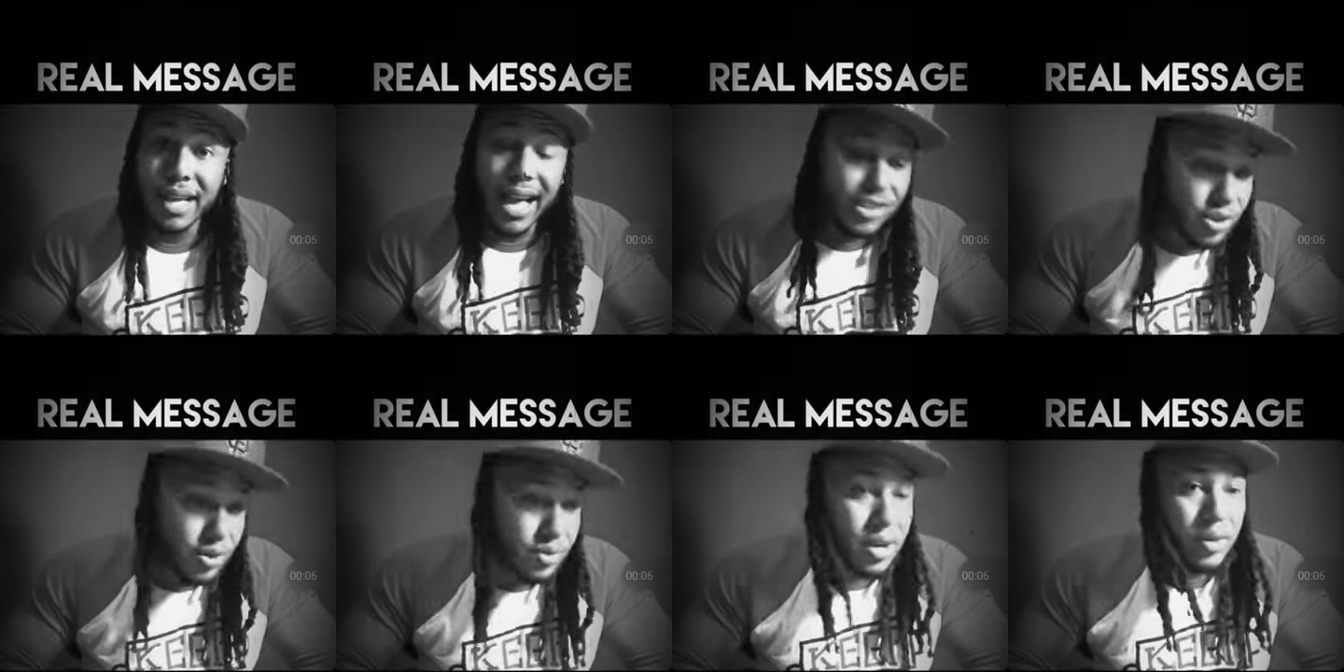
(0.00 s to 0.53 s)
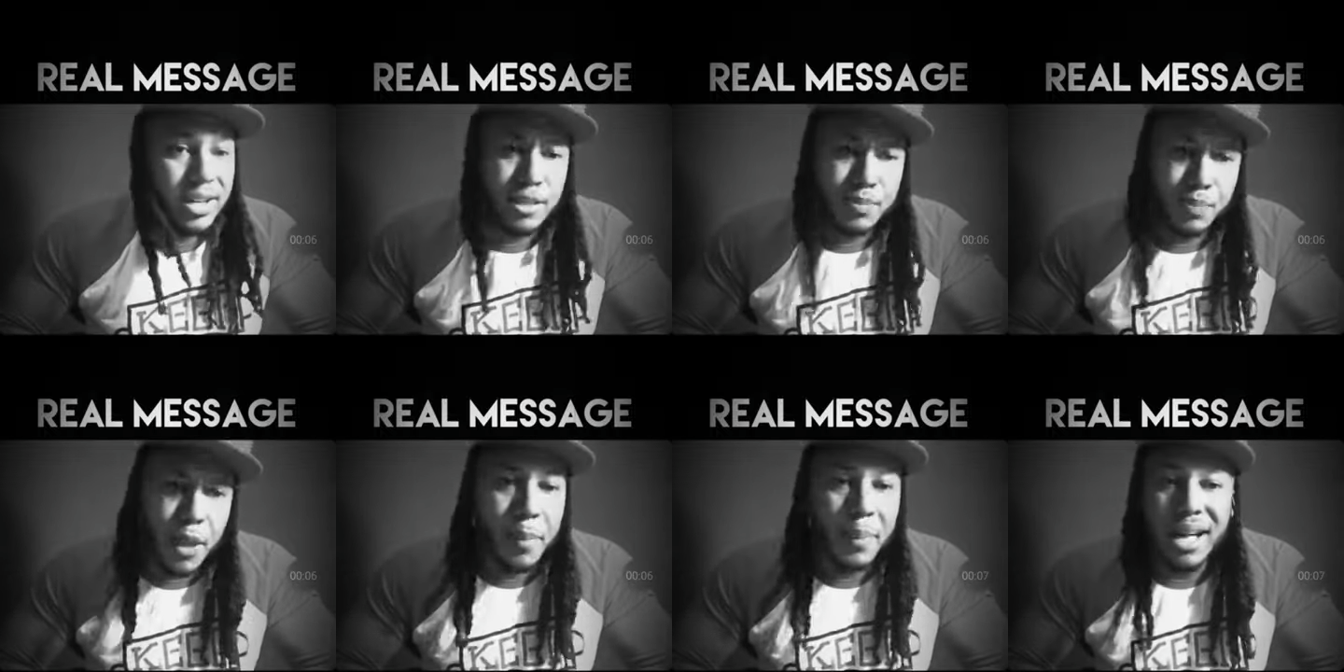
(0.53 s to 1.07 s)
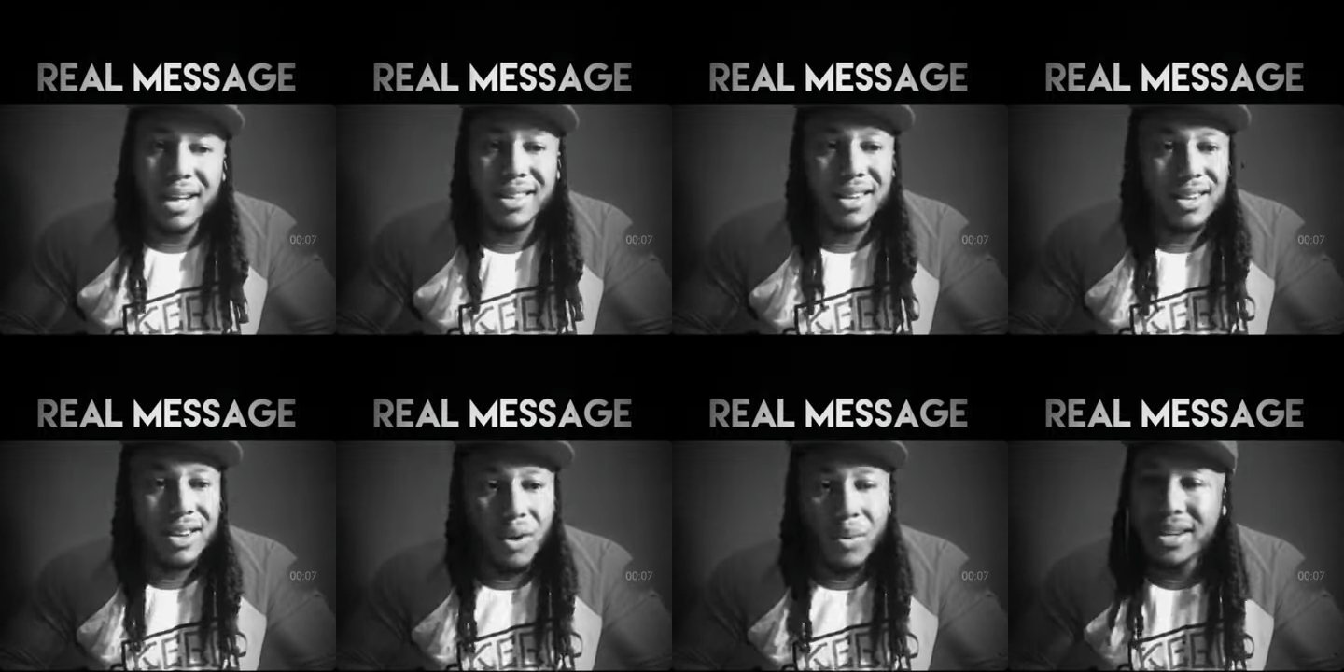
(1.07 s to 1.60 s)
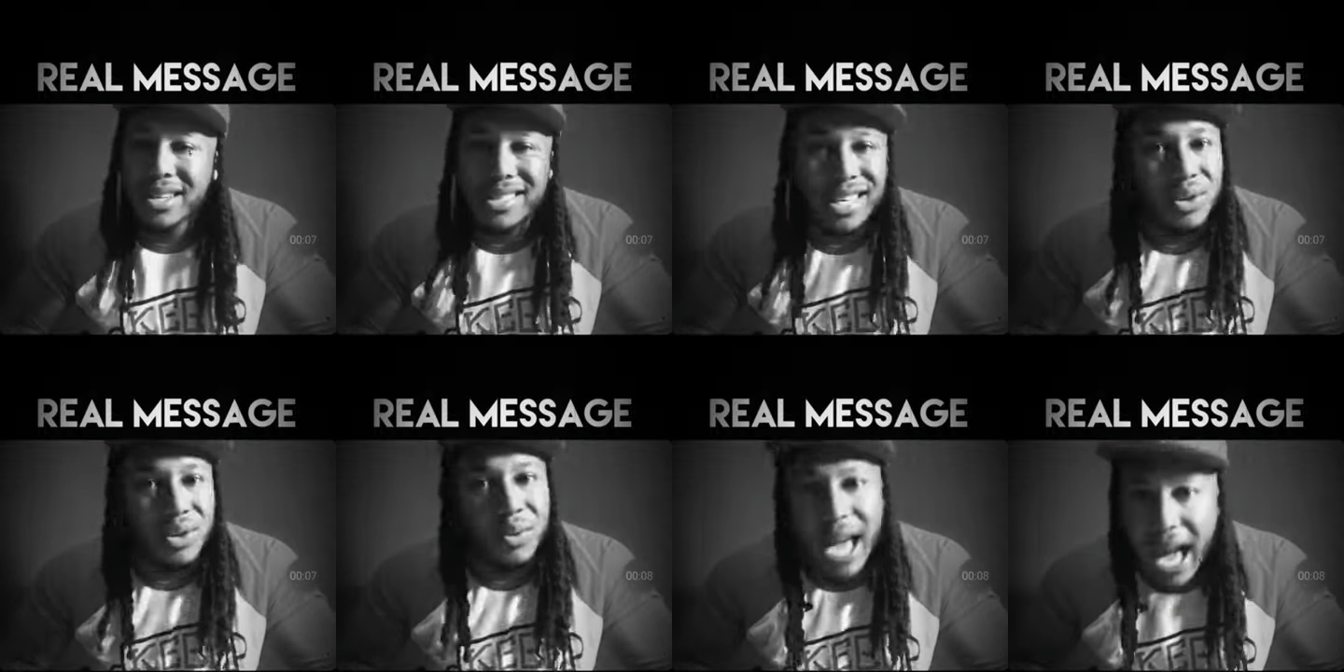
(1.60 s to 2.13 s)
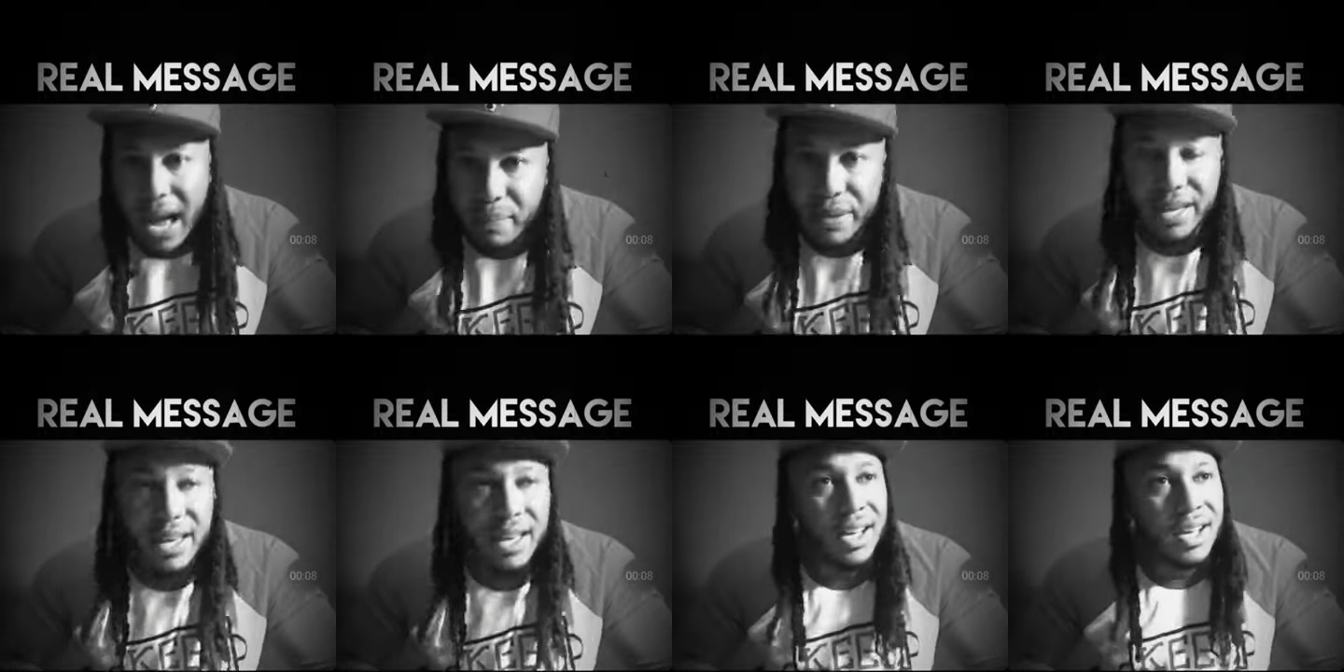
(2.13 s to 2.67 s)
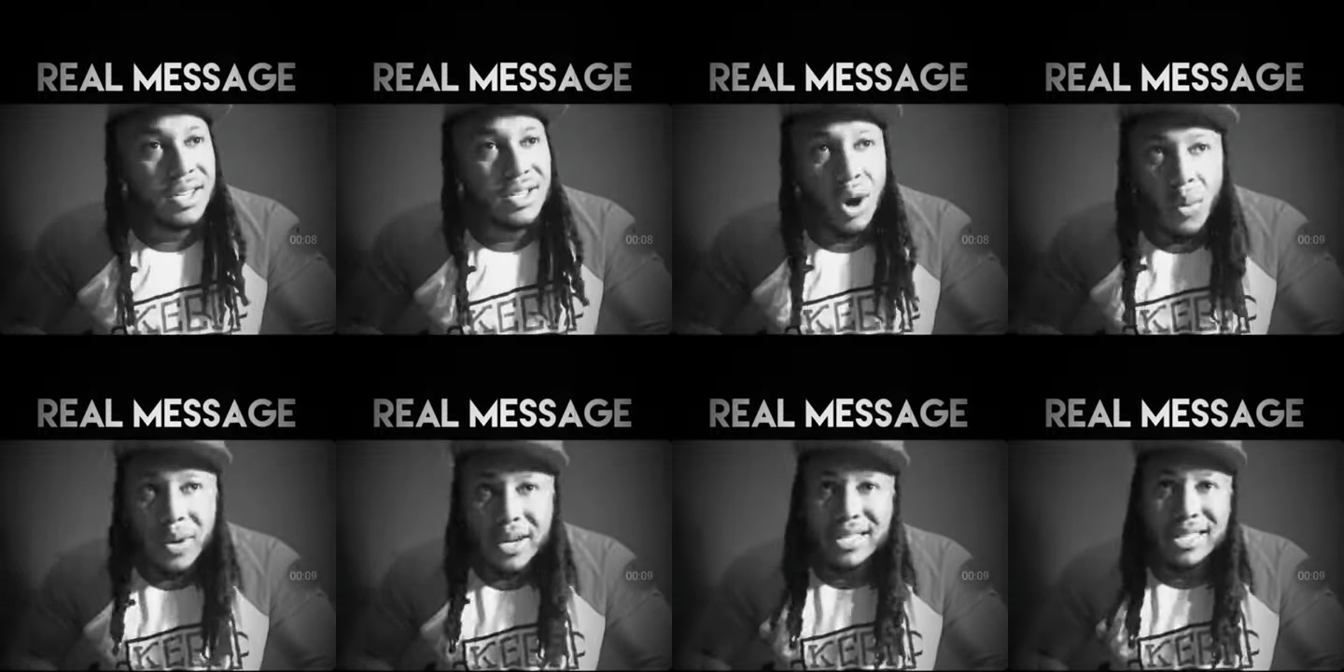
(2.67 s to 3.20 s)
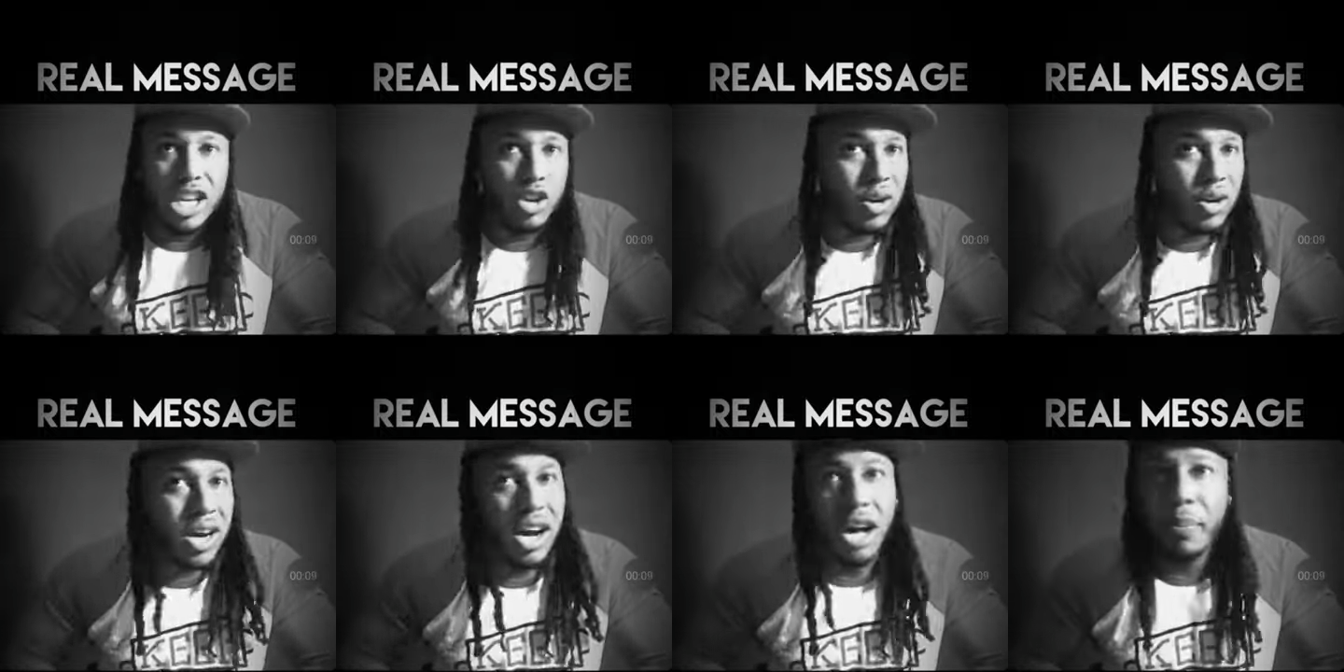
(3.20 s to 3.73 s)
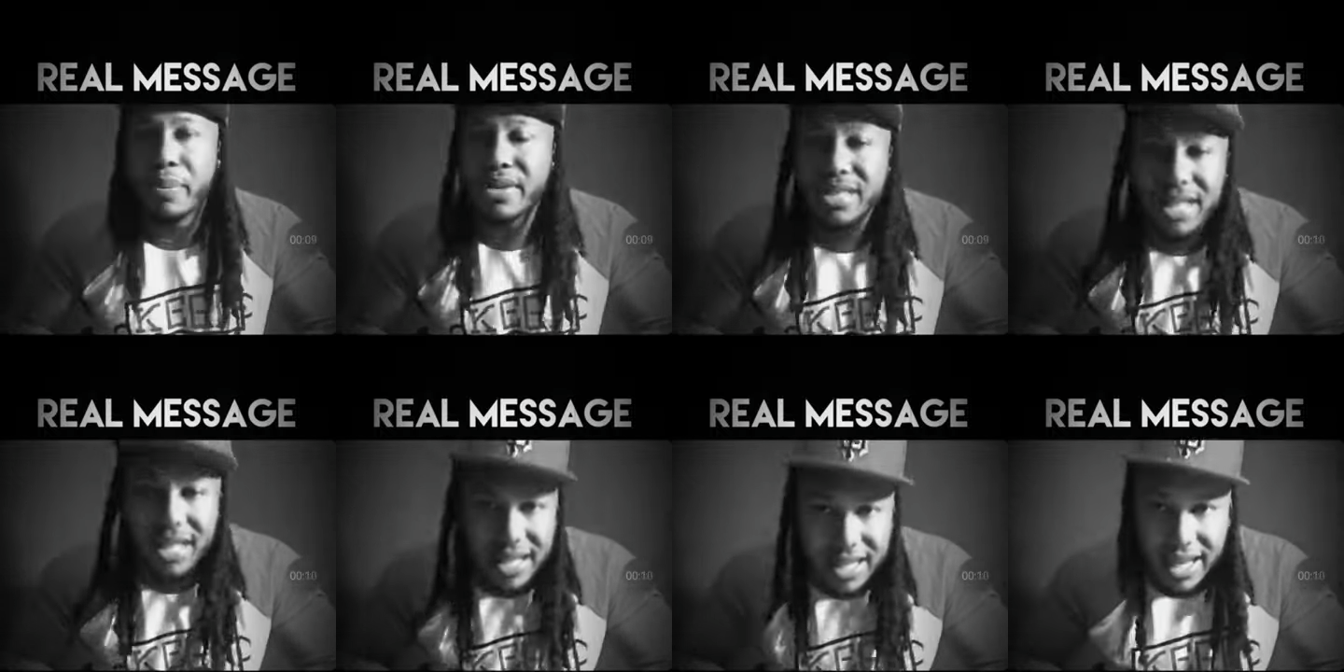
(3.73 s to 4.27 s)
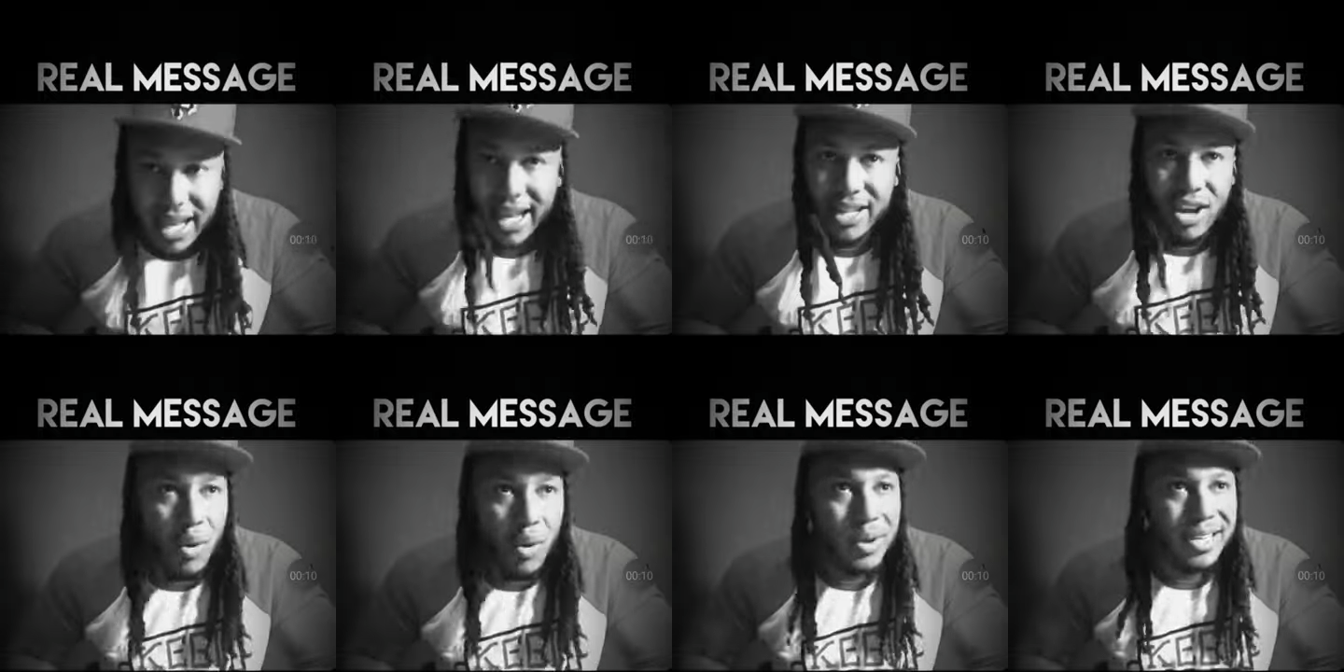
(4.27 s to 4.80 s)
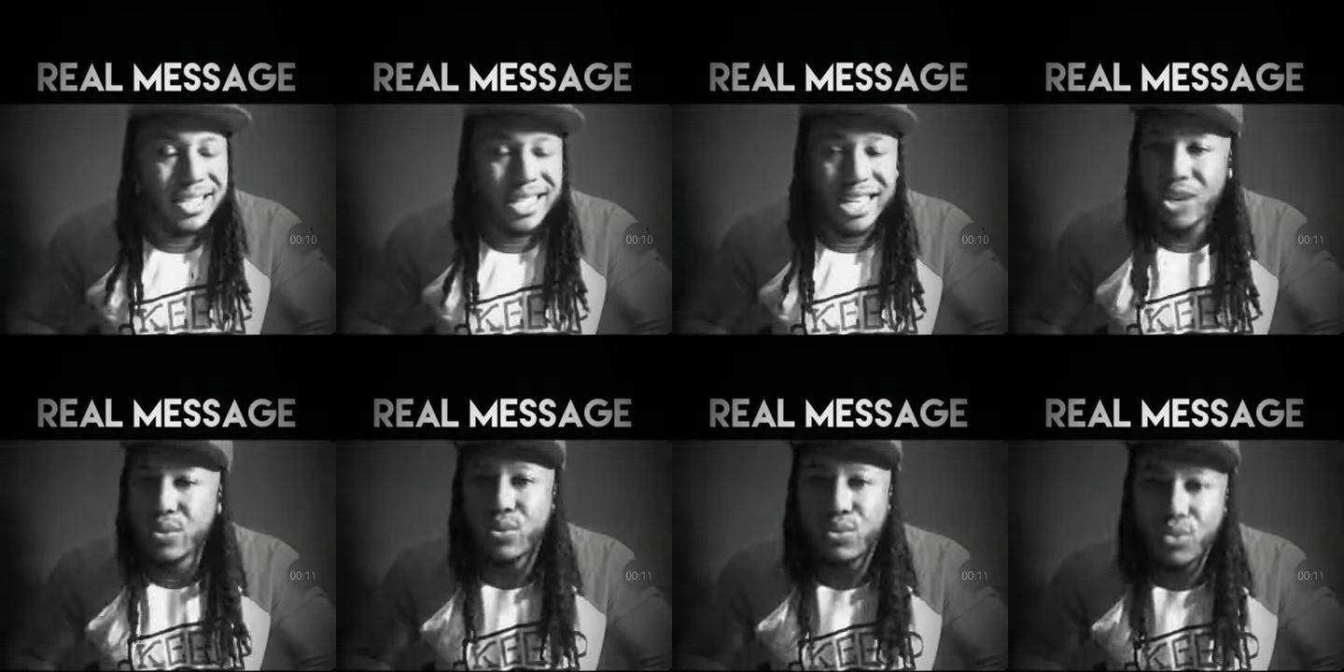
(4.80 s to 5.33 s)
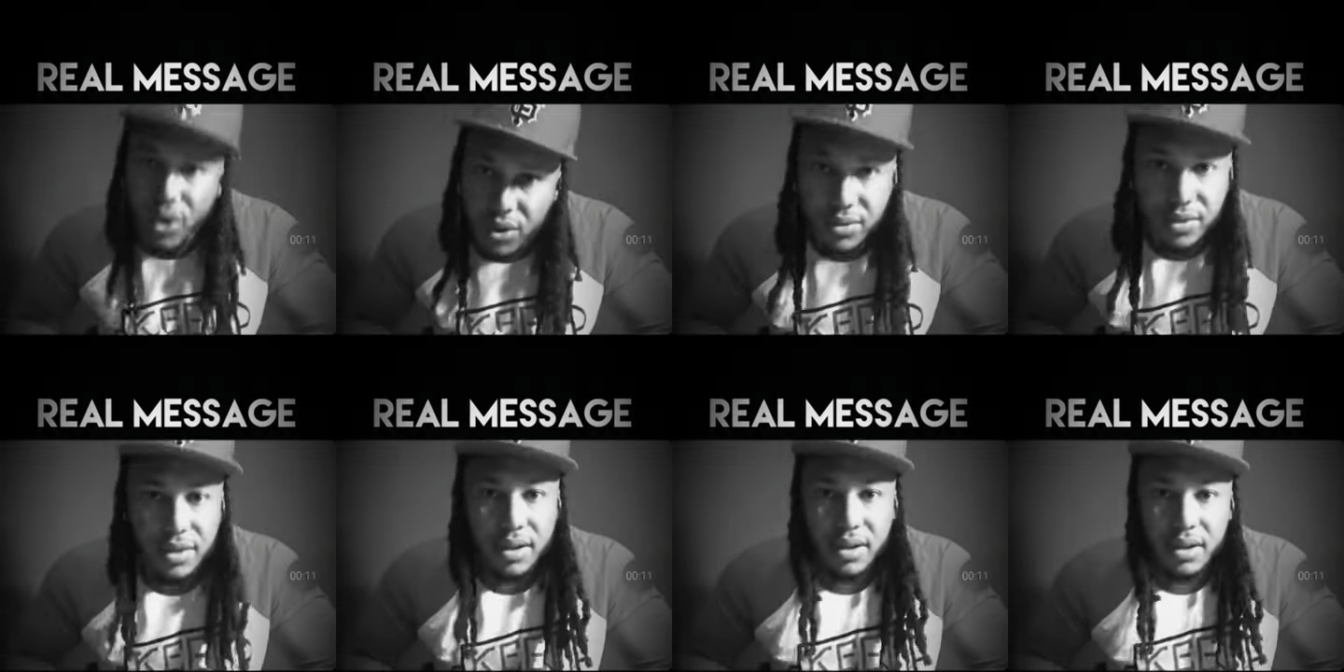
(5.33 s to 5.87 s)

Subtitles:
As you know, there's people out there that don't want to see you happy, don't want to see you accomplish anything, don't want to see you grow.